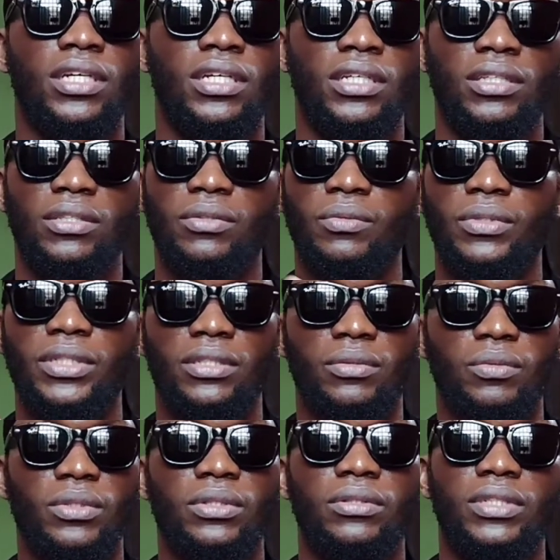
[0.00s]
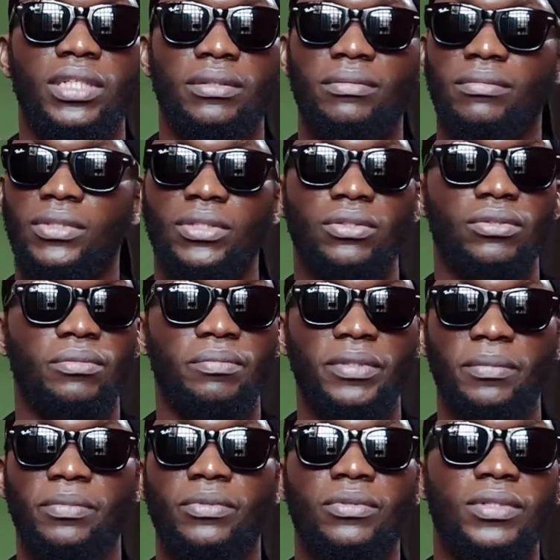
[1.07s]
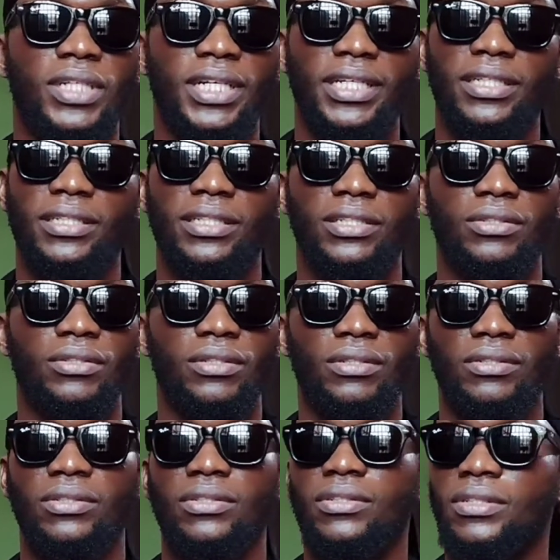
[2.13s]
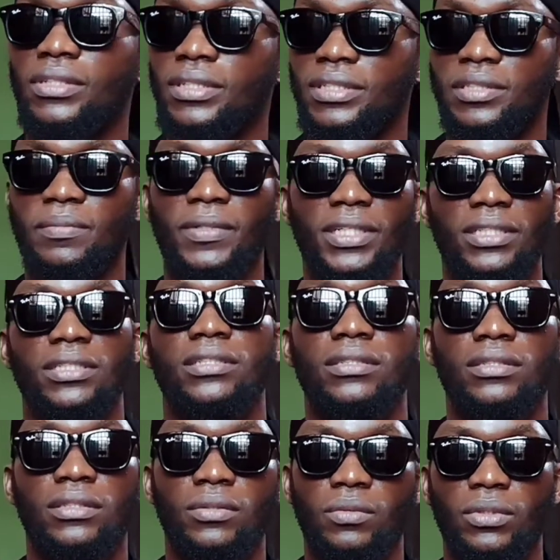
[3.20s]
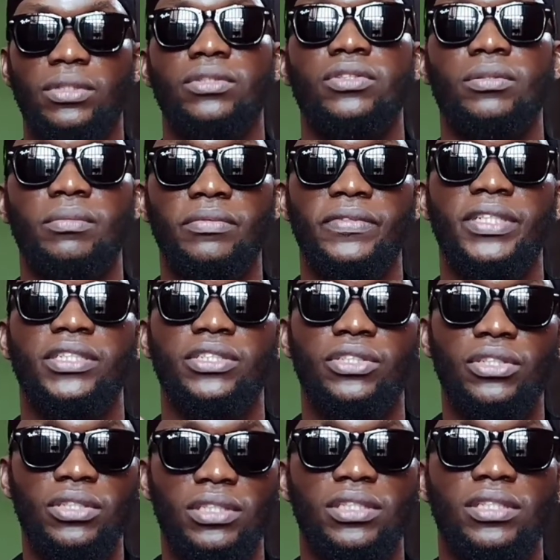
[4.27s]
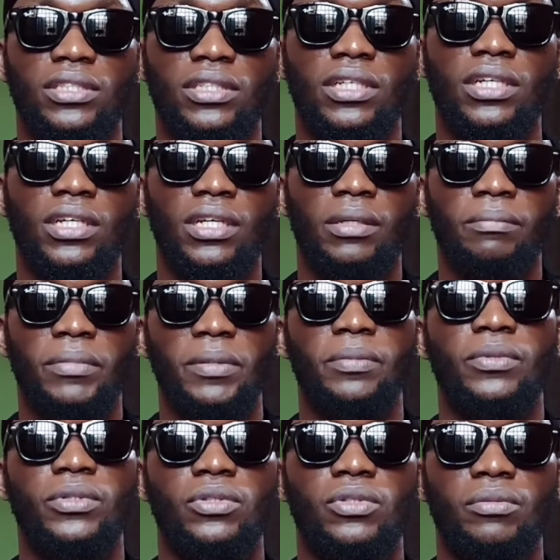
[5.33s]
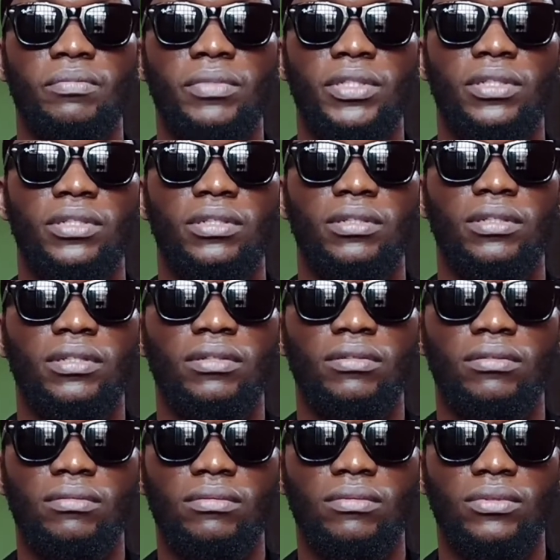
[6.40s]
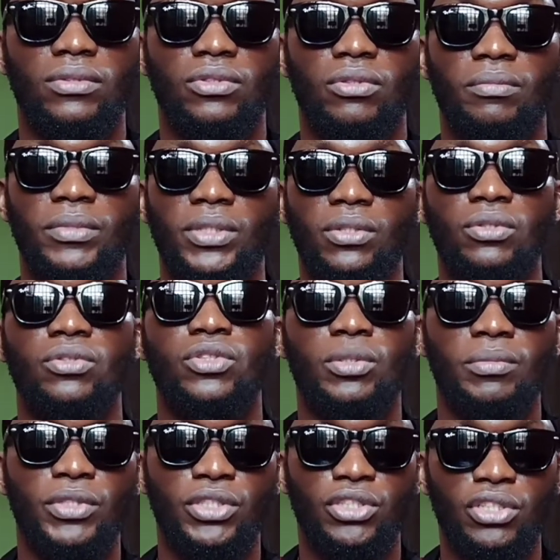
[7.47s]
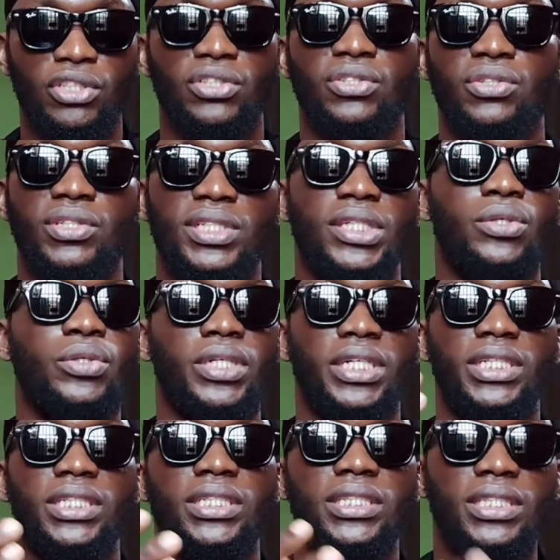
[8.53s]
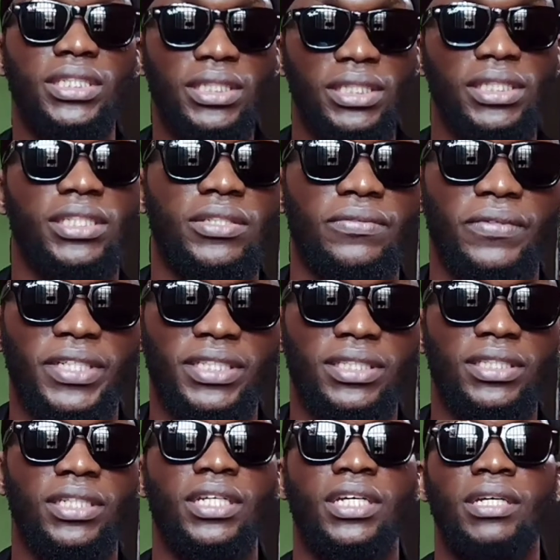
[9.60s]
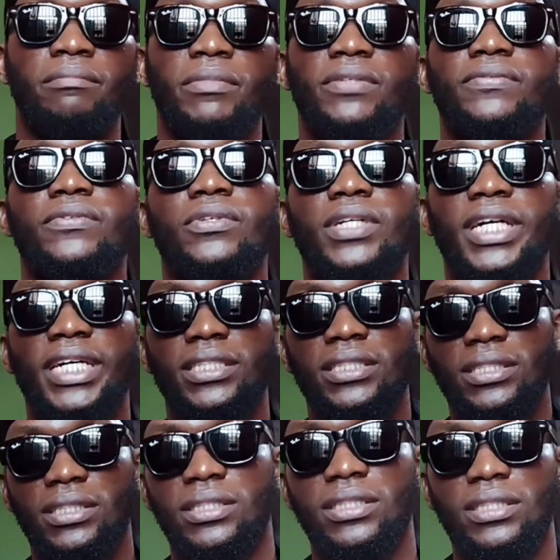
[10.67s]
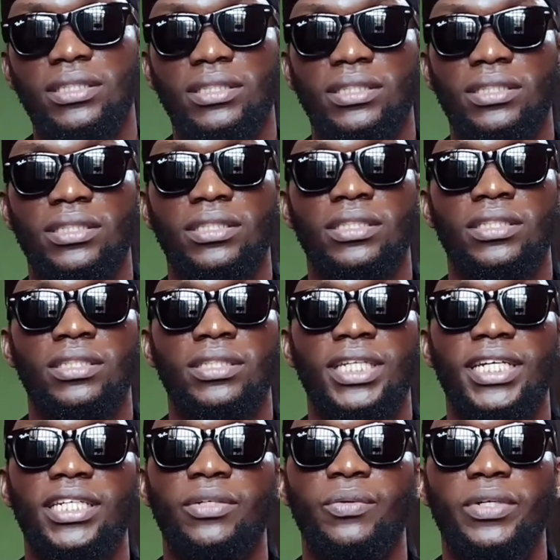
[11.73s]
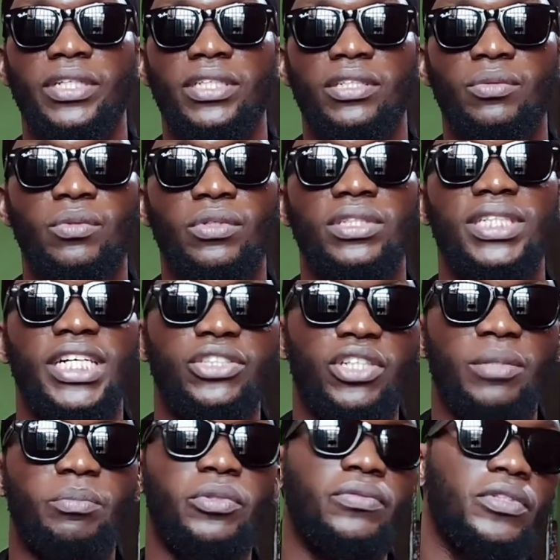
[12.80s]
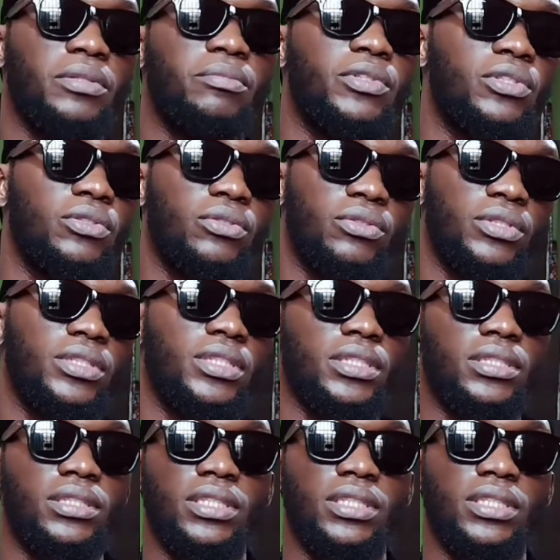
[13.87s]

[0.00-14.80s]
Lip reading: the way the world and people like I was already expecting the world to be fair, justice, people to be good, to be just, to say okay, they did this first before I did this, that they were the ones that tried provoking me to doing this.